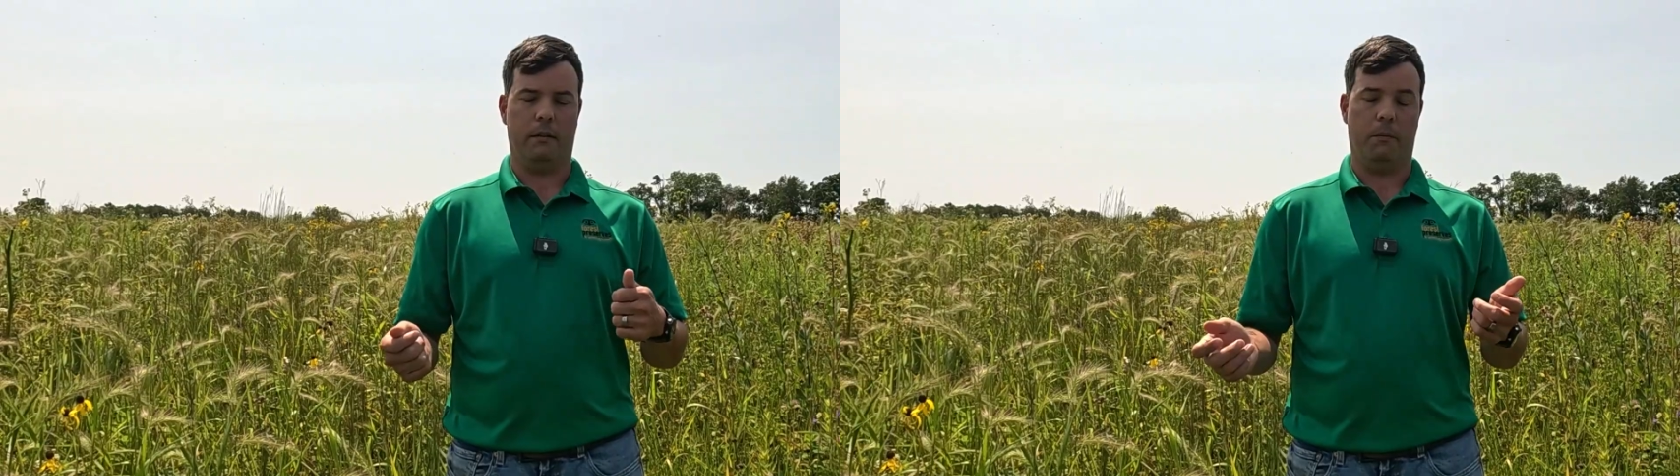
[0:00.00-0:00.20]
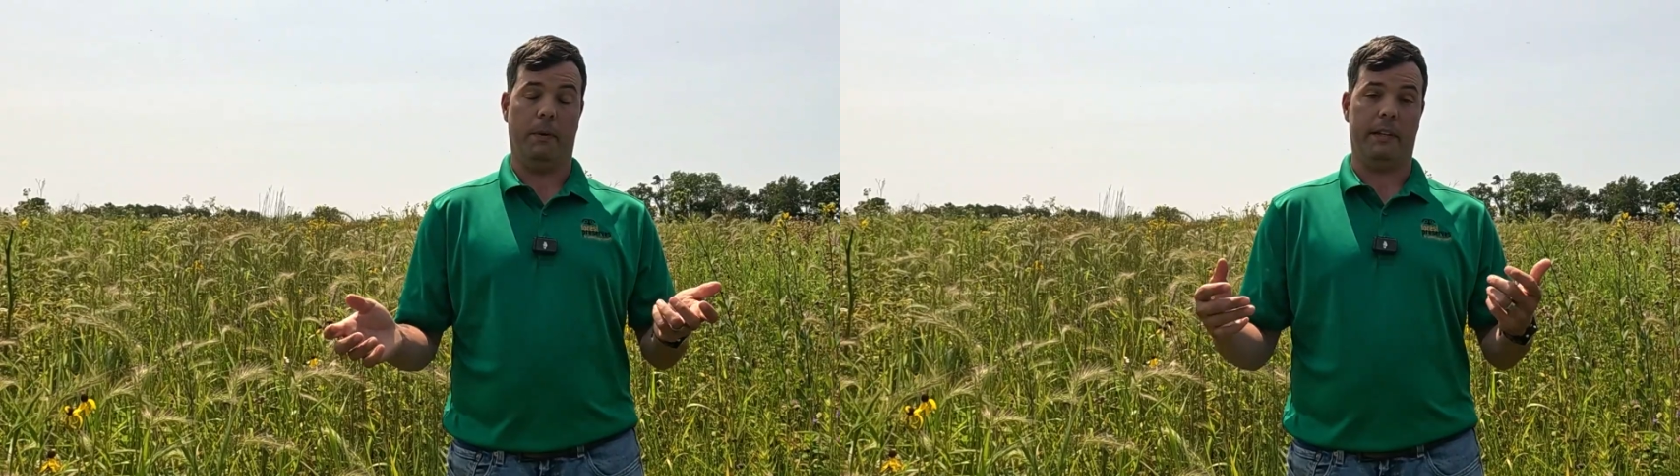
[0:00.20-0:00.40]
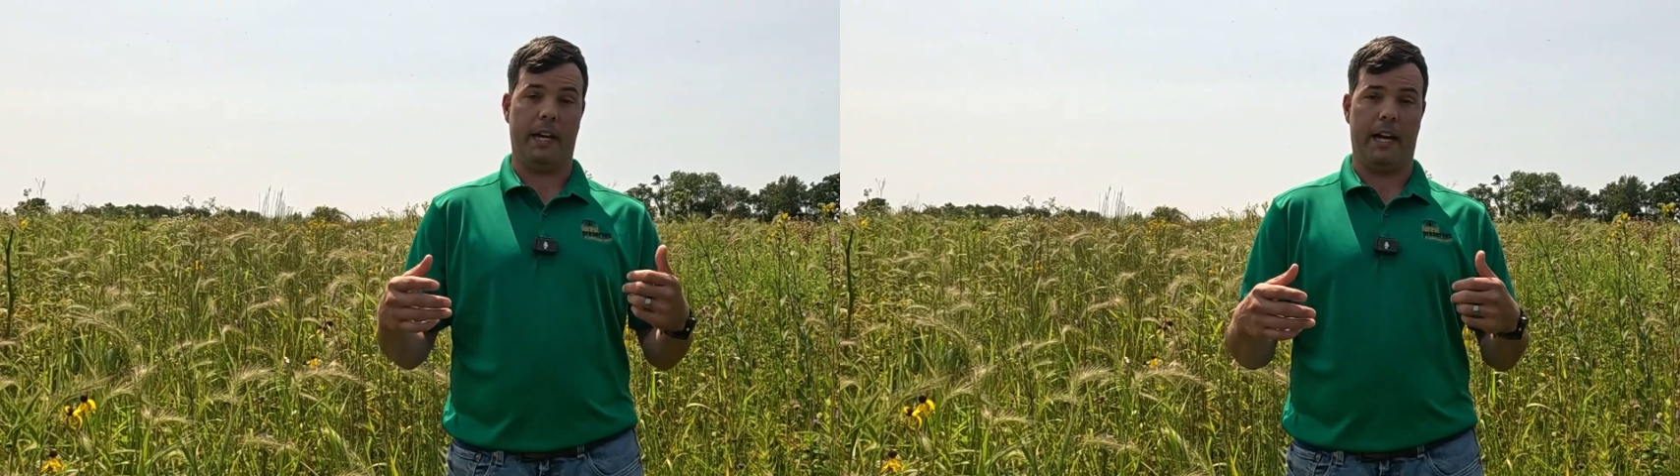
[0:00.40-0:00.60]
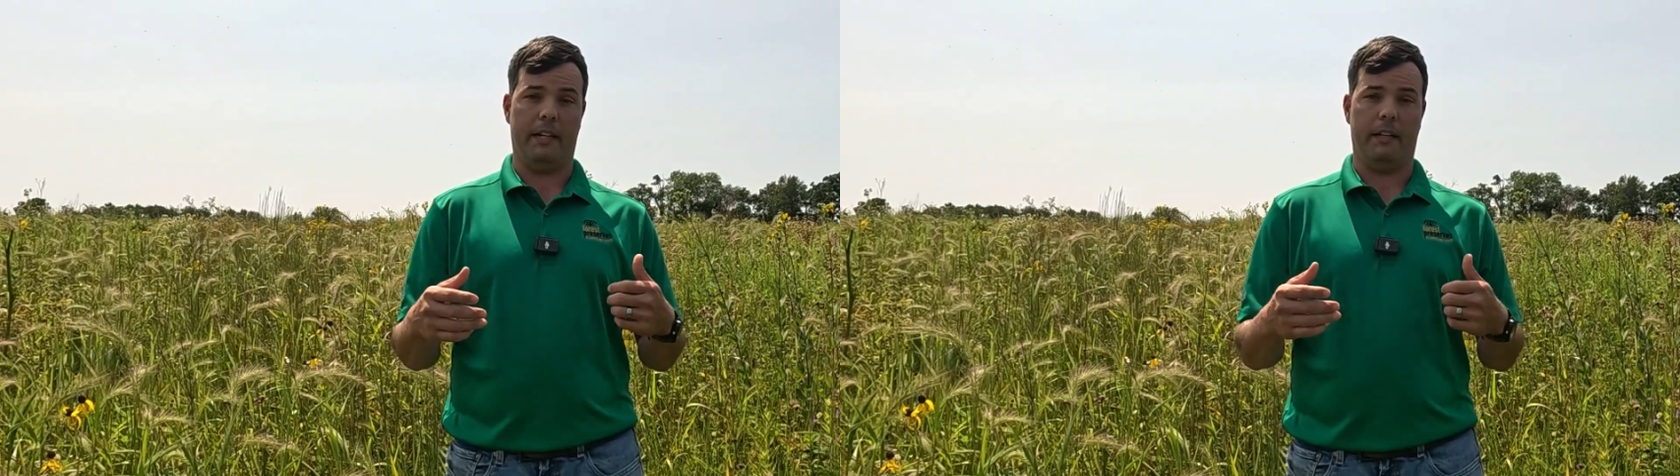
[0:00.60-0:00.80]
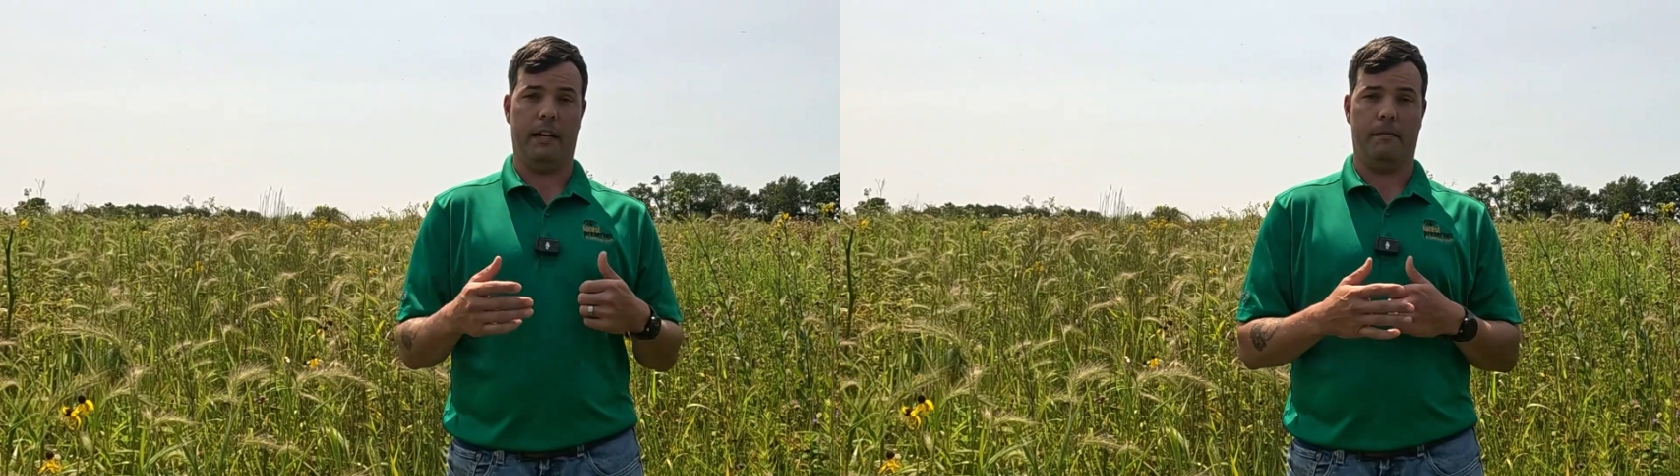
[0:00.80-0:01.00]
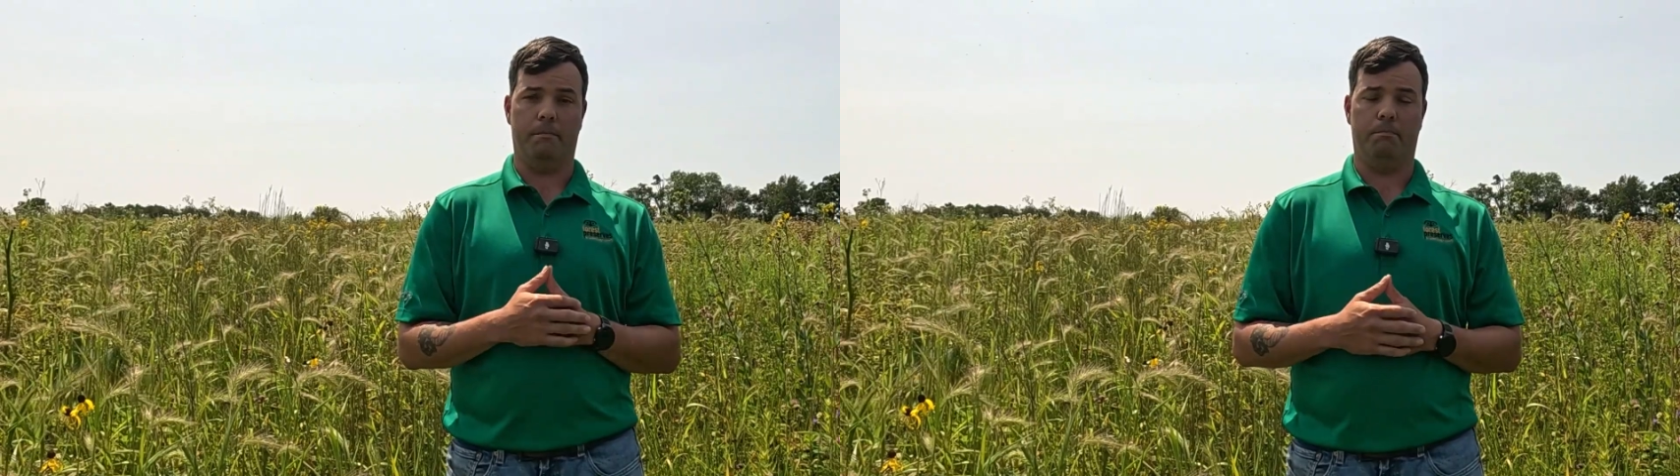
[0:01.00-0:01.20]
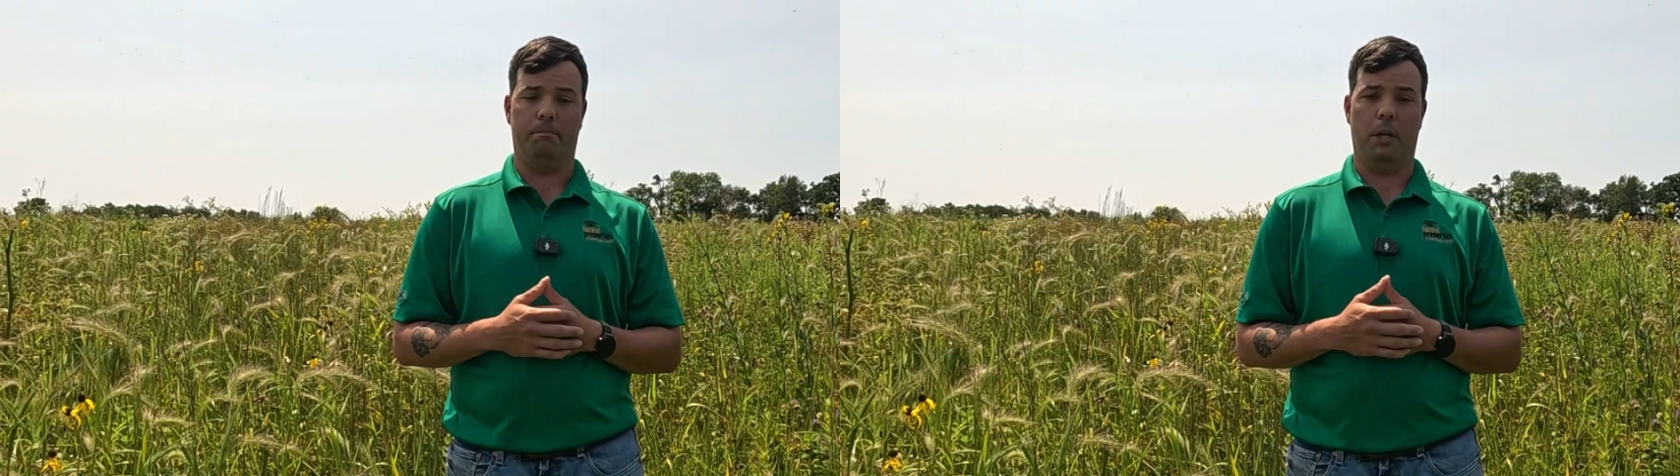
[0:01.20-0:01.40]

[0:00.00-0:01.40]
with that um,